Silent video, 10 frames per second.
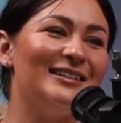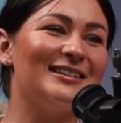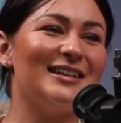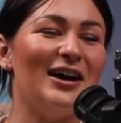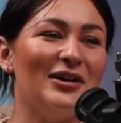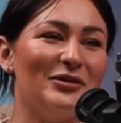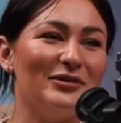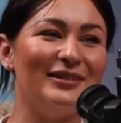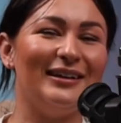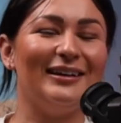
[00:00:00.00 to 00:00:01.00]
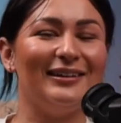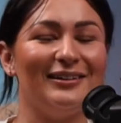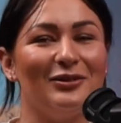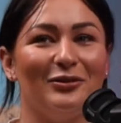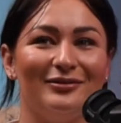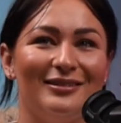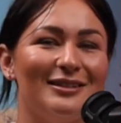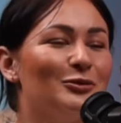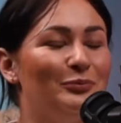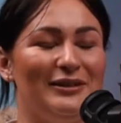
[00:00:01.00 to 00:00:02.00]
Just how like
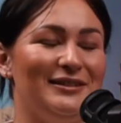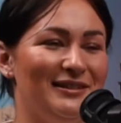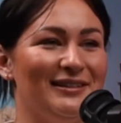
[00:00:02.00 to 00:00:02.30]
disobedient